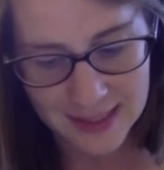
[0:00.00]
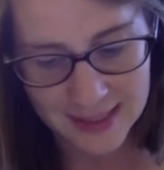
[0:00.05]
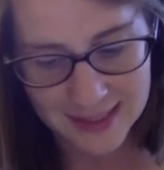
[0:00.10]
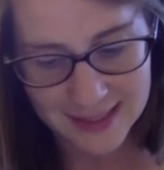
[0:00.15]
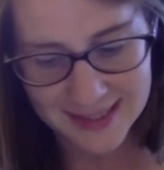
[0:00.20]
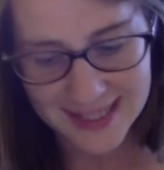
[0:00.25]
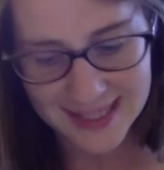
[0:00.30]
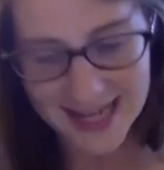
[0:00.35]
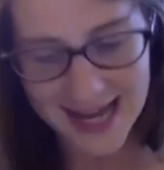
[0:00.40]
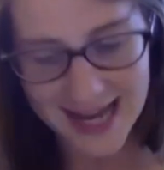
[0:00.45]

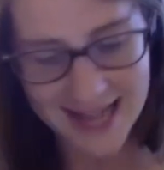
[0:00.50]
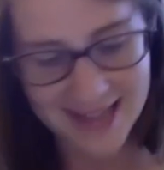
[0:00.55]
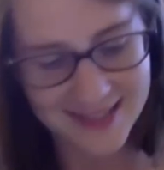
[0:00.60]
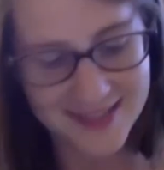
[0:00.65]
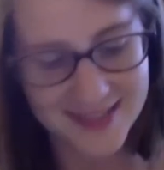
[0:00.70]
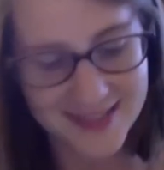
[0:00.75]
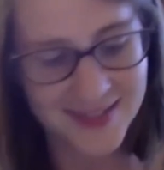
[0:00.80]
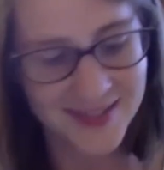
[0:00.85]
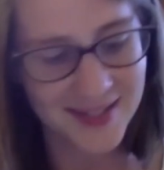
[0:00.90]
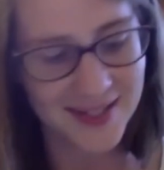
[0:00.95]
Dad
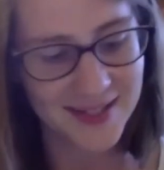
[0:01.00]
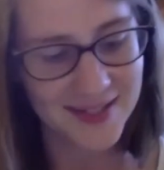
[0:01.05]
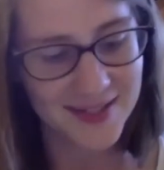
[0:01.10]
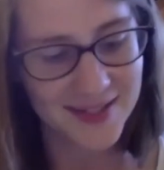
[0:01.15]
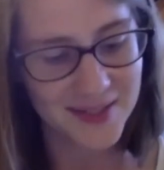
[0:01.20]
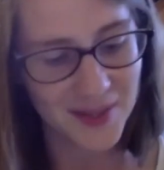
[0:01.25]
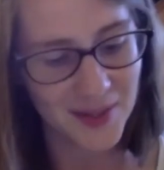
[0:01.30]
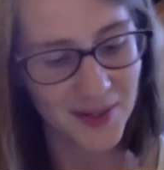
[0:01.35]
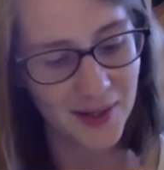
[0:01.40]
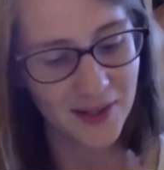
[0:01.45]
has decided
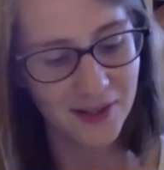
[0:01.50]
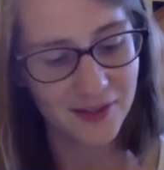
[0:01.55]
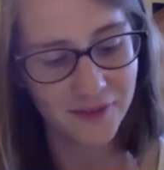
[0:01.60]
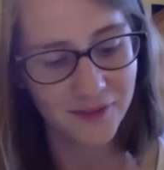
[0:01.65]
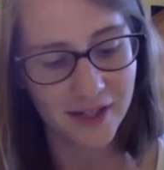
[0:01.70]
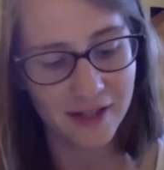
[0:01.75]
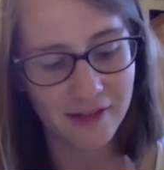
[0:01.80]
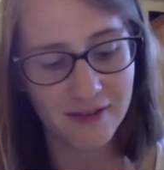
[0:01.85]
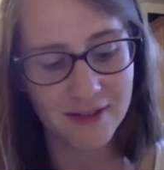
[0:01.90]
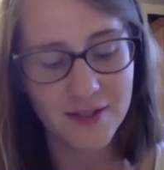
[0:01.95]
to call the
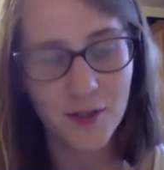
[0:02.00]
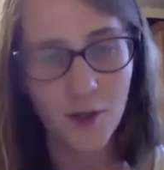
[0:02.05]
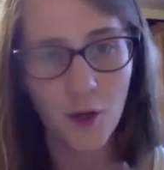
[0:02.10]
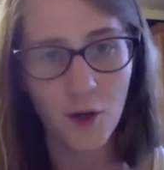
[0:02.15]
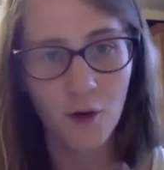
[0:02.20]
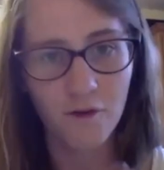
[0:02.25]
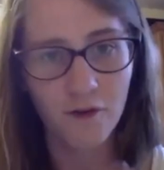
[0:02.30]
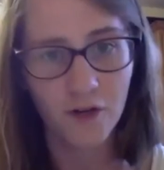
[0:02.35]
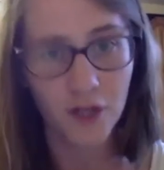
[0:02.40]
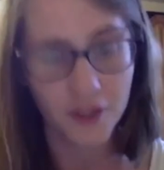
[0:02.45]
virus
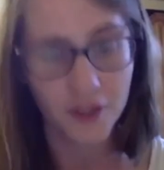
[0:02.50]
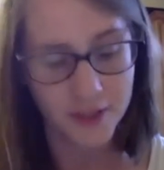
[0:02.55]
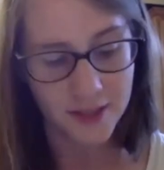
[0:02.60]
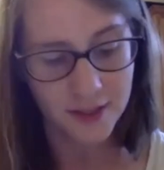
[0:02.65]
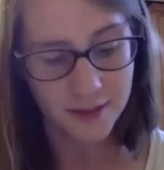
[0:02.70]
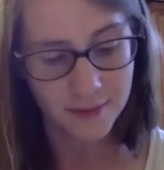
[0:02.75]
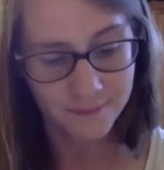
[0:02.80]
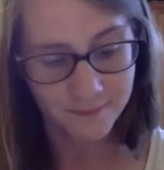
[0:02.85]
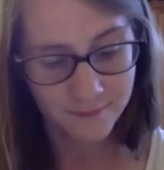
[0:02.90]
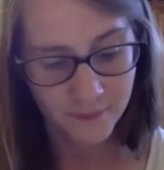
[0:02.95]
covert,
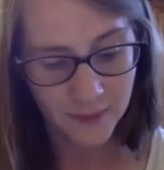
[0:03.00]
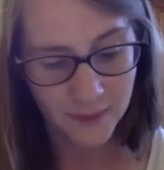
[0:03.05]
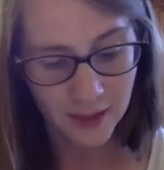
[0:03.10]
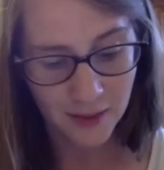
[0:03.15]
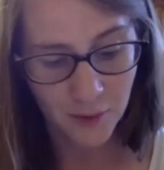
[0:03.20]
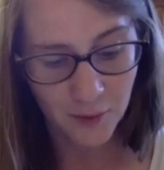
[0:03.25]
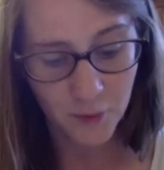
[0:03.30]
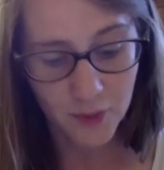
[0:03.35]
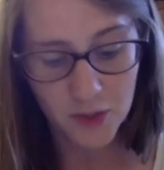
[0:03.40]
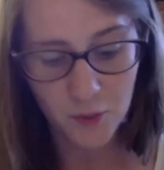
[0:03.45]

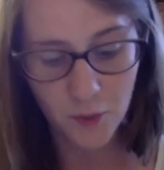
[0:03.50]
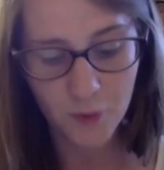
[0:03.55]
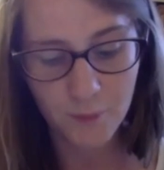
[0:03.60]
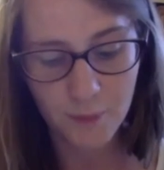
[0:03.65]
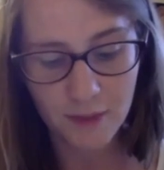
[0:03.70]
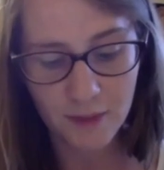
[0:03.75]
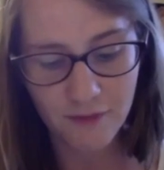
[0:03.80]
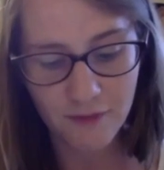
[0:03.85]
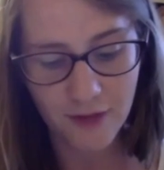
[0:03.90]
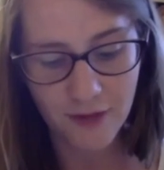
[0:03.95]
which would
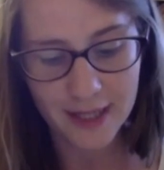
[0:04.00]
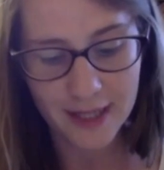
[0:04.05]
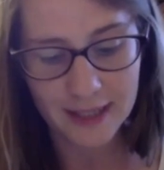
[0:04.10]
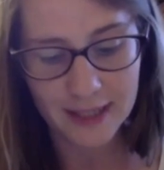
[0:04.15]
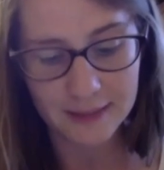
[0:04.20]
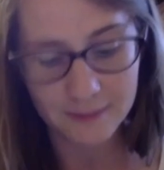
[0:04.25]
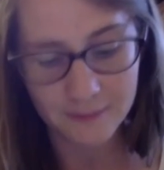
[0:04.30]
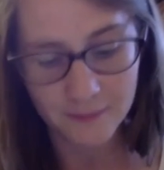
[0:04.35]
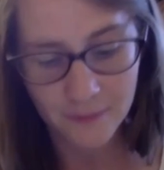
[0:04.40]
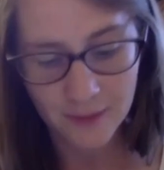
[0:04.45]
be
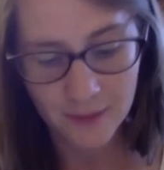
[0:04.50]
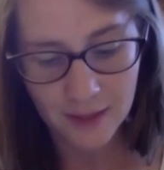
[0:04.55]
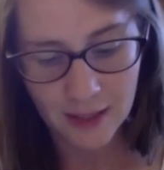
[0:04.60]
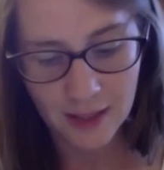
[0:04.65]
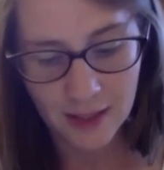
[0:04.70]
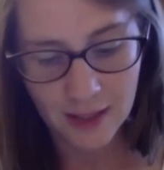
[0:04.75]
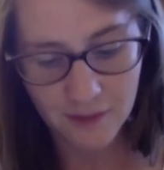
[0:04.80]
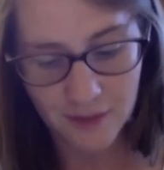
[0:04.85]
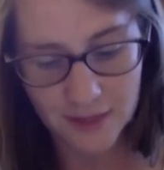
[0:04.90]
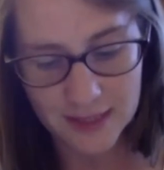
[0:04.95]
fine
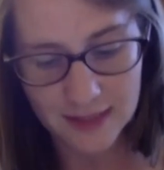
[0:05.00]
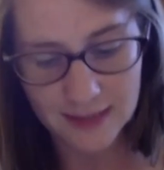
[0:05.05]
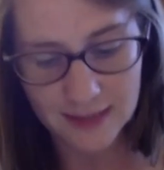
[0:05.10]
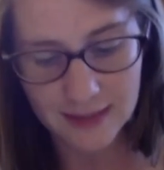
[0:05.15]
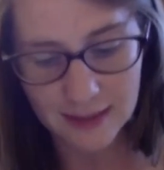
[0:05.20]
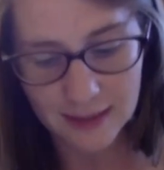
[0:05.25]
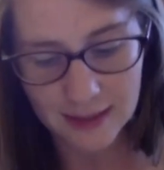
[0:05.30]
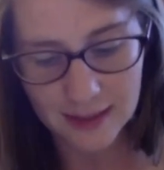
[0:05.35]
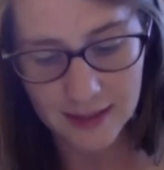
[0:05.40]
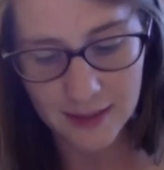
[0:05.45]
if he didn't
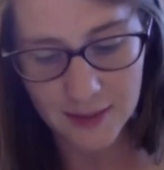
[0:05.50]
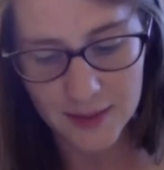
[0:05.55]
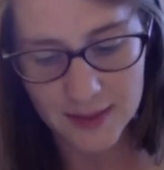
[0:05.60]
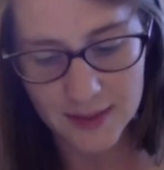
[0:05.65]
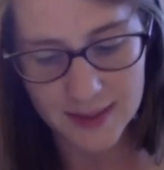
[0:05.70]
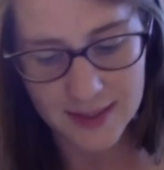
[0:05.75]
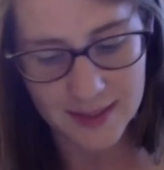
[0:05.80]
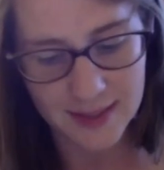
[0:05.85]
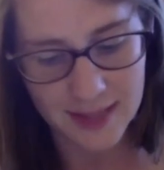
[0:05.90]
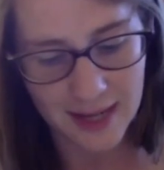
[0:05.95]
include
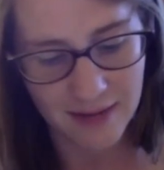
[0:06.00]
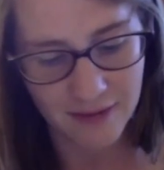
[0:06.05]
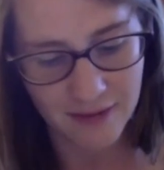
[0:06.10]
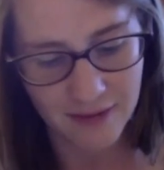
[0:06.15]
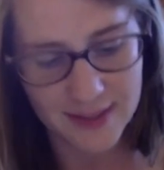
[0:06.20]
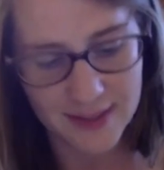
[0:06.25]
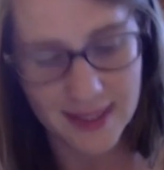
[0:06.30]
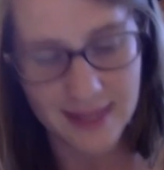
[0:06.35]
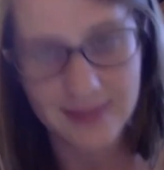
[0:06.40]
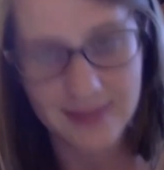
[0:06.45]
it in every
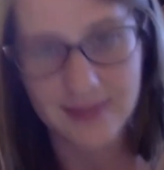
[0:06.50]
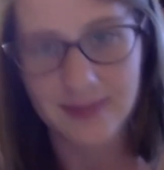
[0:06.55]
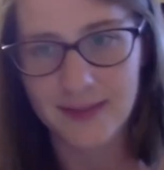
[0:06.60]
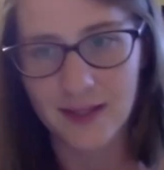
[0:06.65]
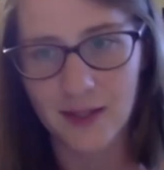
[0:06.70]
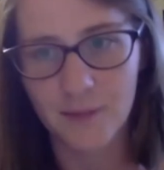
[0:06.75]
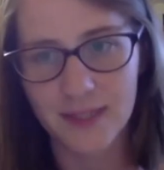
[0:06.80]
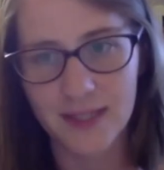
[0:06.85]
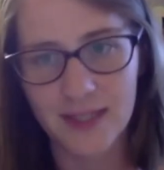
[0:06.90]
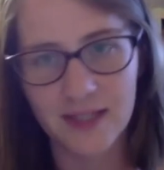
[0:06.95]
sentence
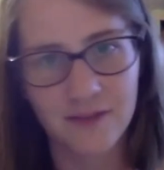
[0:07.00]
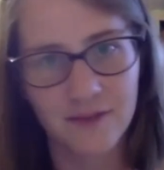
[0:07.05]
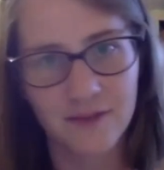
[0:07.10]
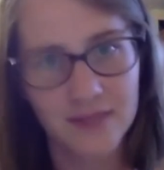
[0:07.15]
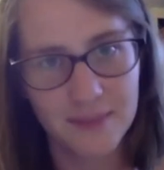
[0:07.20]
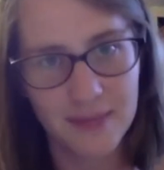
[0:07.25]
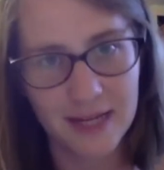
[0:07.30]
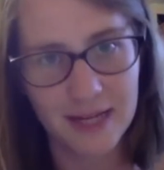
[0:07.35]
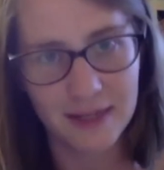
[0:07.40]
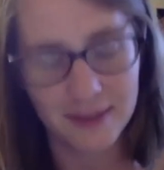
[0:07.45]
that comes out
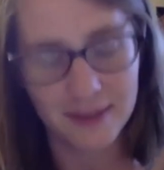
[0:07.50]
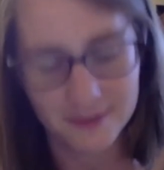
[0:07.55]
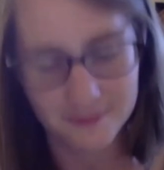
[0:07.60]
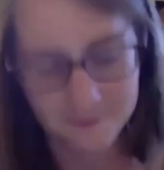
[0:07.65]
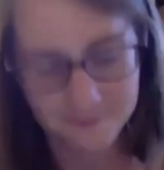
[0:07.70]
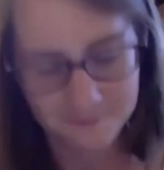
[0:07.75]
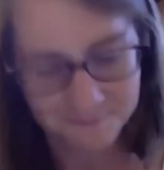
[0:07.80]
of his mouth.